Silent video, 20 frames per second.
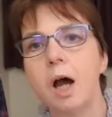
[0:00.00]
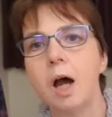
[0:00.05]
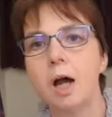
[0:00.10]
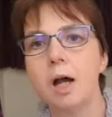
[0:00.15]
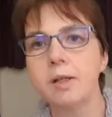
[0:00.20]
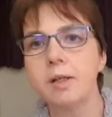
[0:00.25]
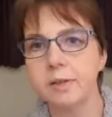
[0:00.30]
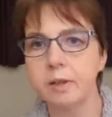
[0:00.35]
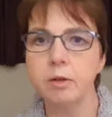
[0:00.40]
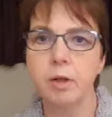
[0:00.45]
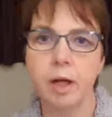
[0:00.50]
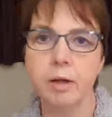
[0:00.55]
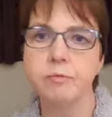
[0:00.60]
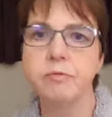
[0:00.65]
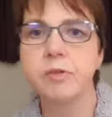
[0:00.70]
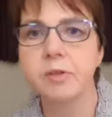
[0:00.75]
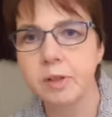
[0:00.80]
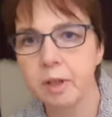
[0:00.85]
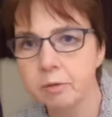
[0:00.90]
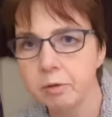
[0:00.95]
I still
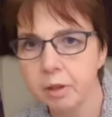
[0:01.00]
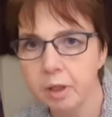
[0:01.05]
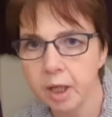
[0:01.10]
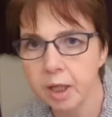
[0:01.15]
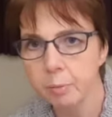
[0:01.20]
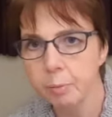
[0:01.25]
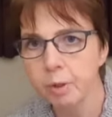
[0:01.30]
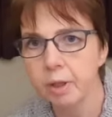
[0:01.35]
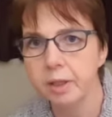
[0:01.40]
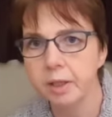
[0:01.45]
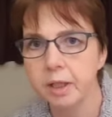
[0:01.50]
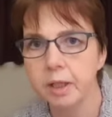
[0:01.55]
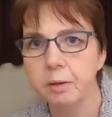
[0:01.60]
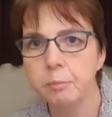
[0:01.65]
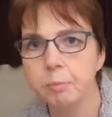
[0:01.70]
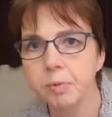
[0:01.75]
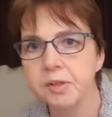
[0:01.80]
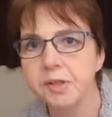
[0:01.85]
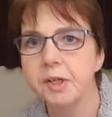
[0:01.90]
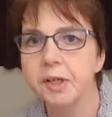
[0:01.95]
haven't sewn a label in it,
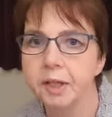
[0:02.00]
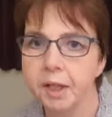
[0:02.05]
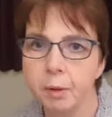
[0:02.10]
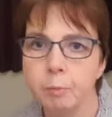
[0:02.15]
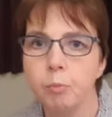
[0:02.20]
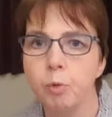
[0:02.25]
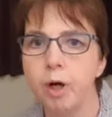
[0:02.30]
but I am